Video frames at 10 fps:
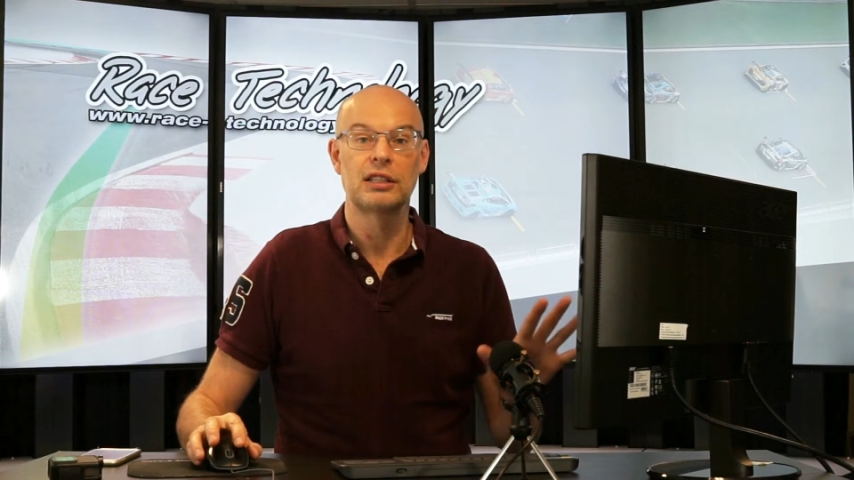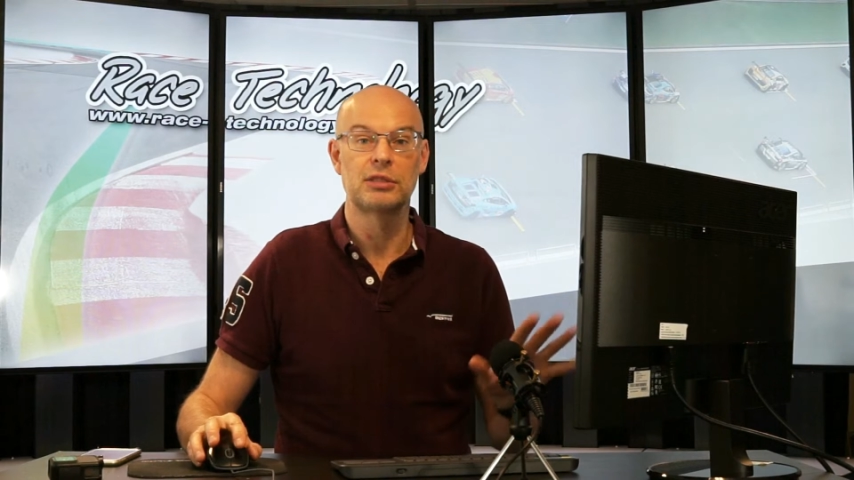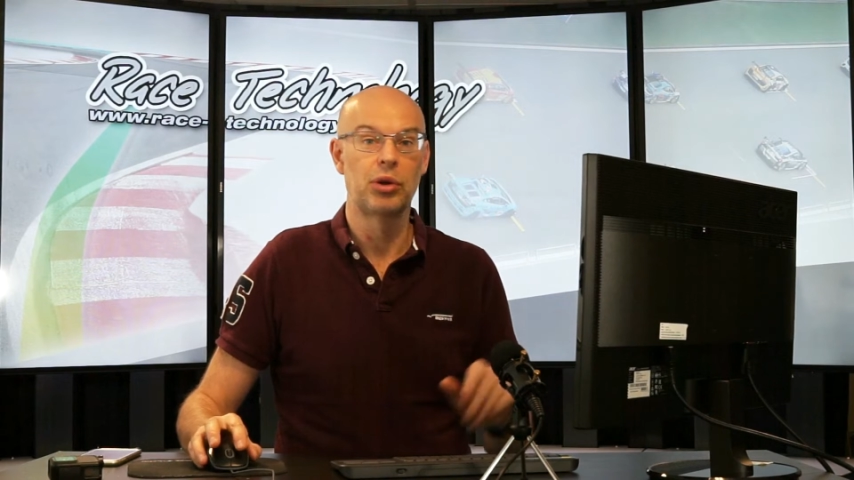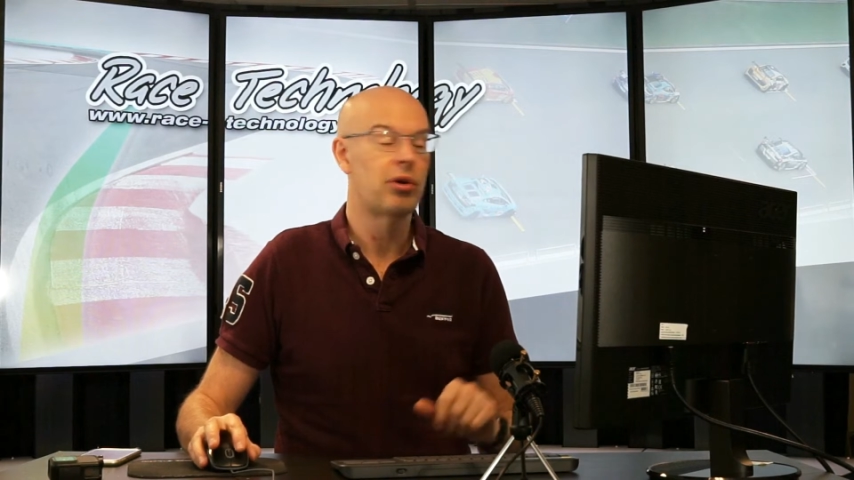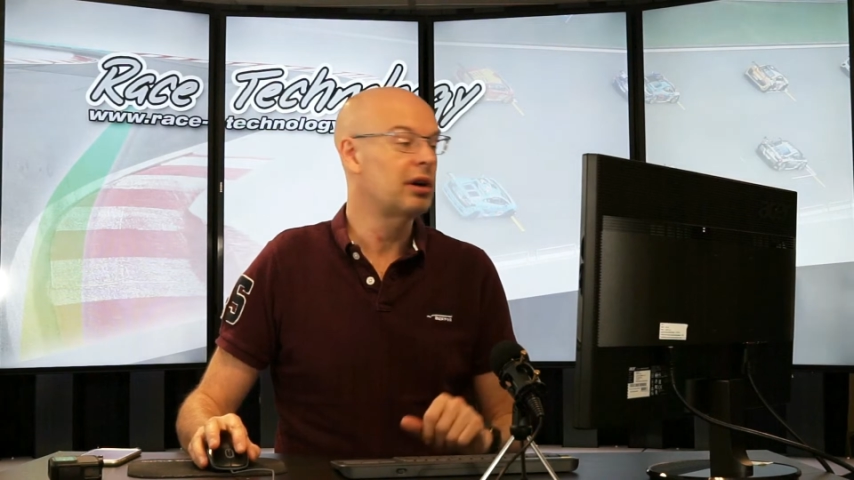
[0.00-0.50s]

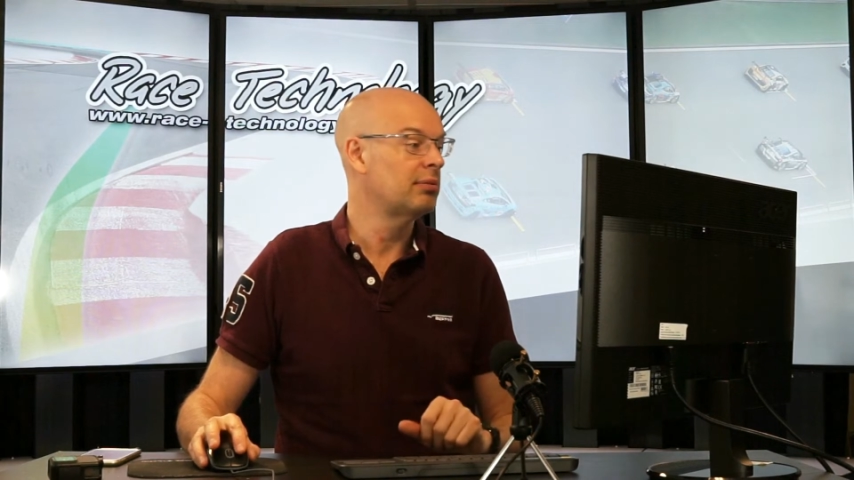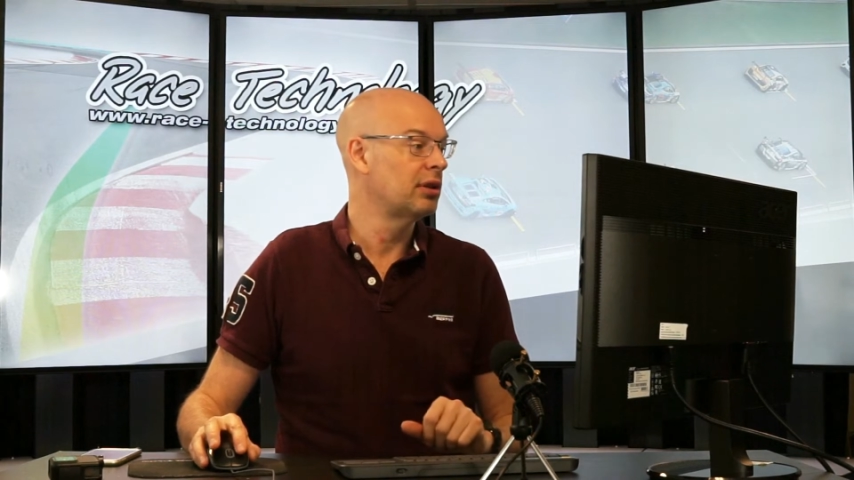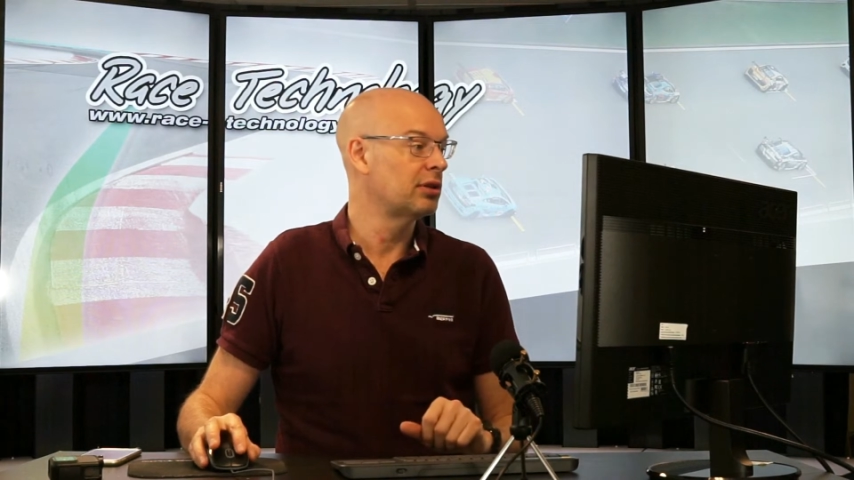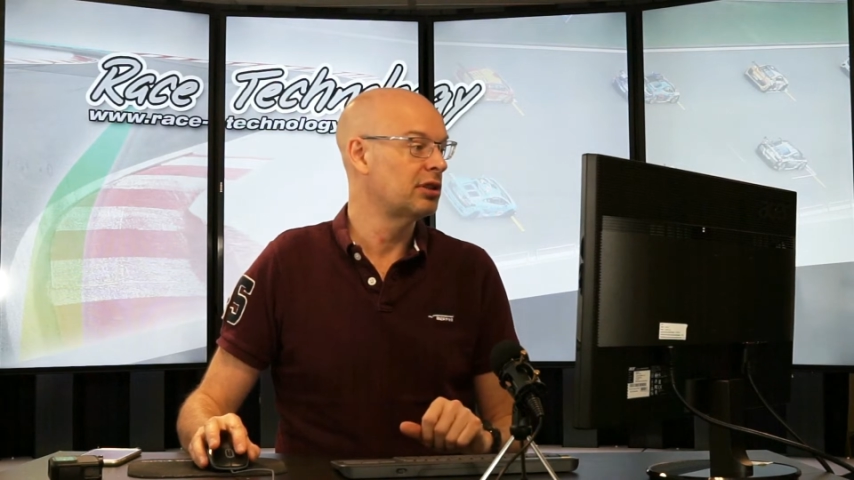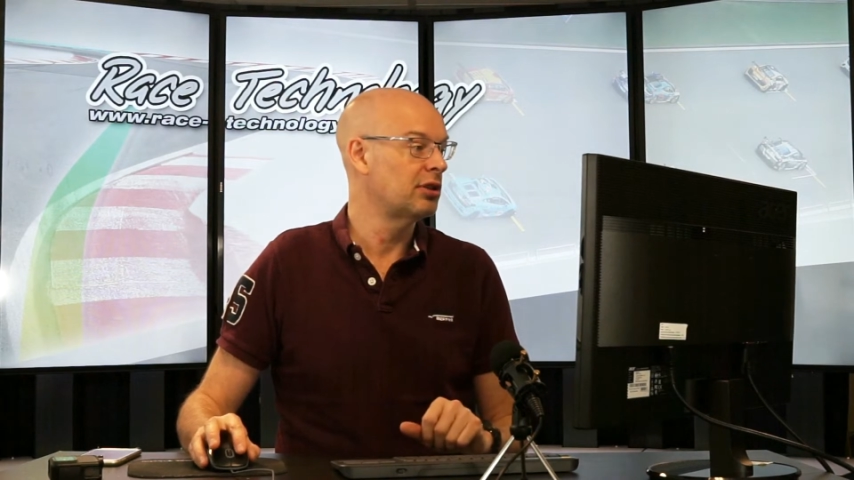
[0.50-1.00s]
explorer,
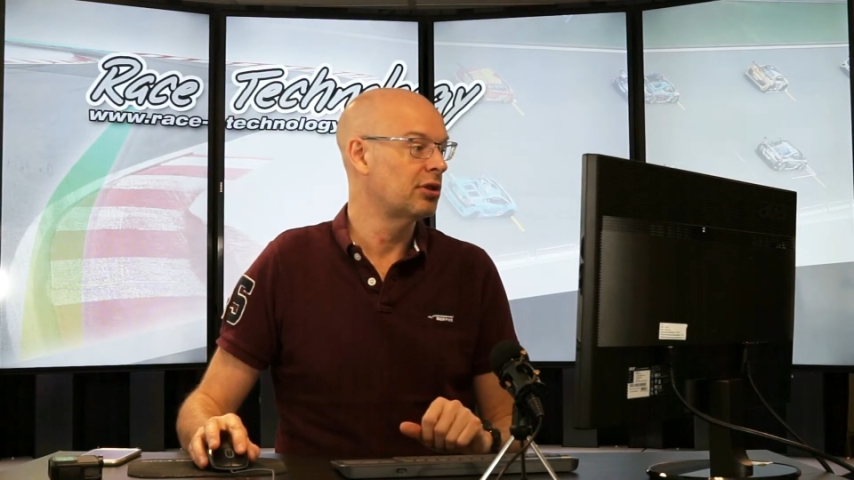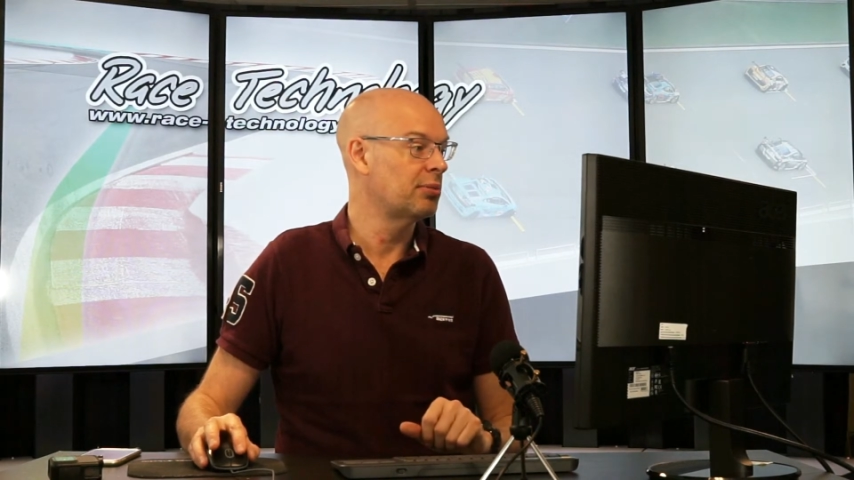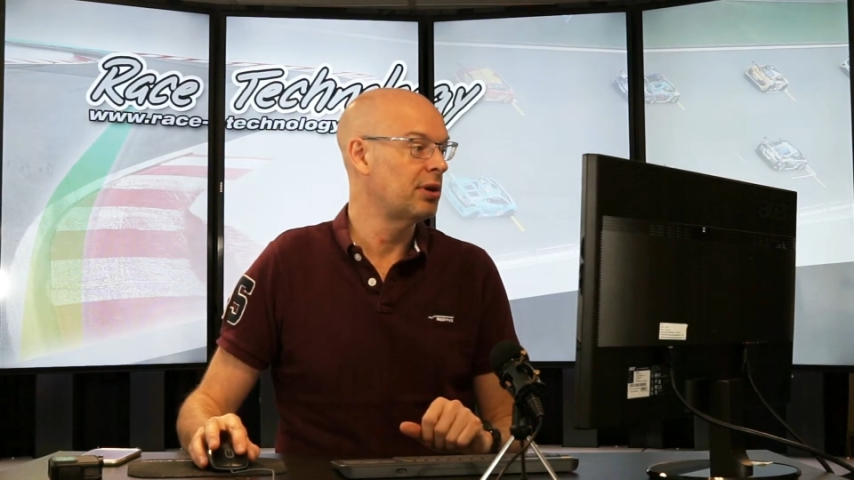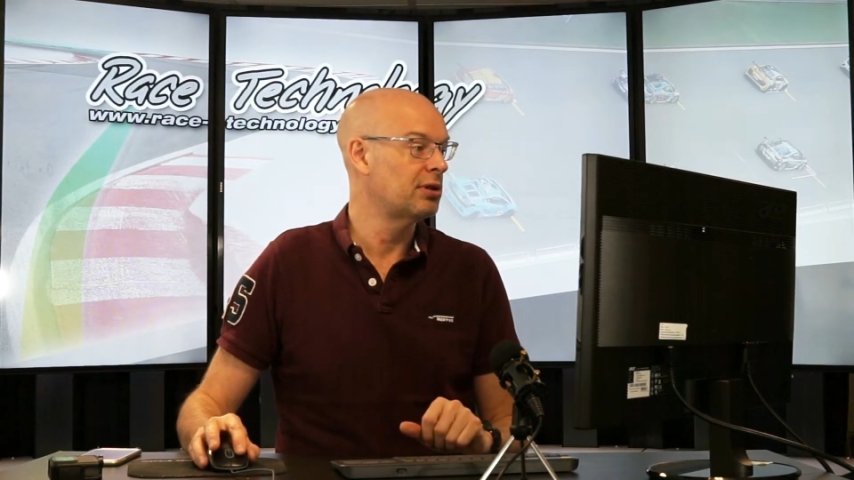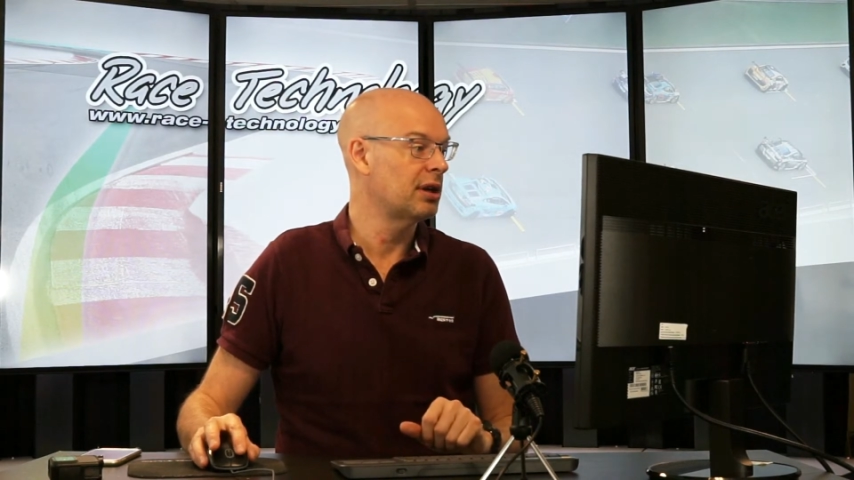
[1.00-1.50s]
looks at your
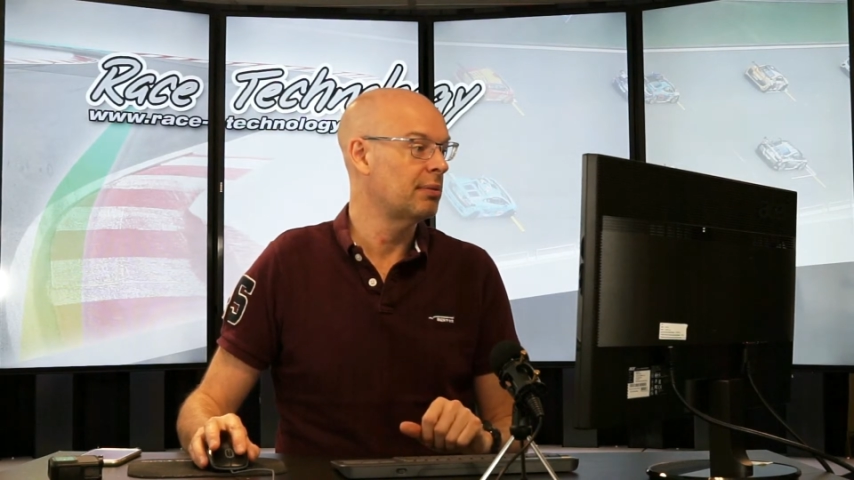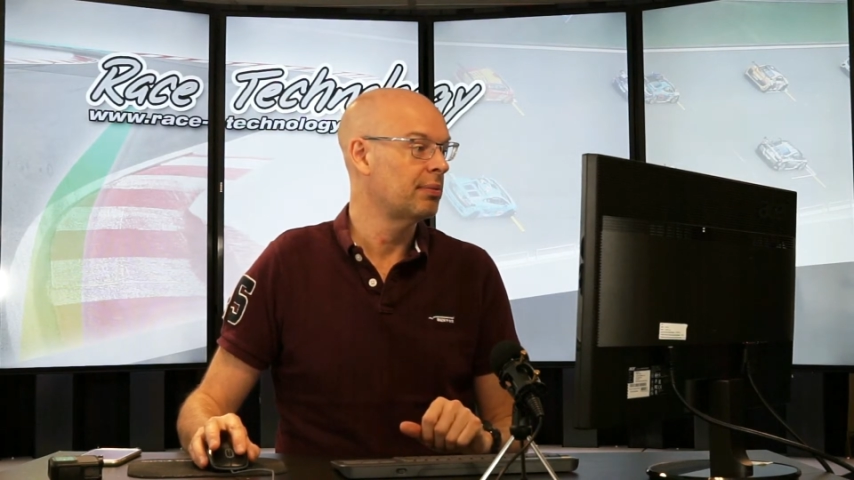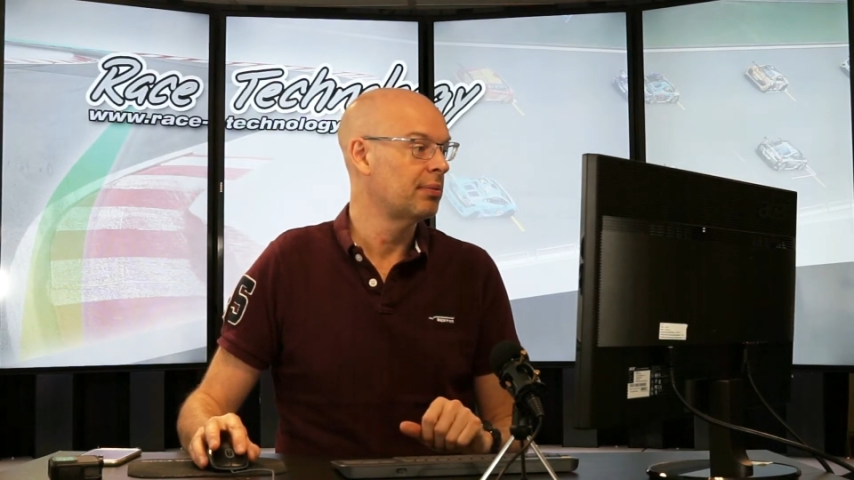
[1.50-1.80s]
computer,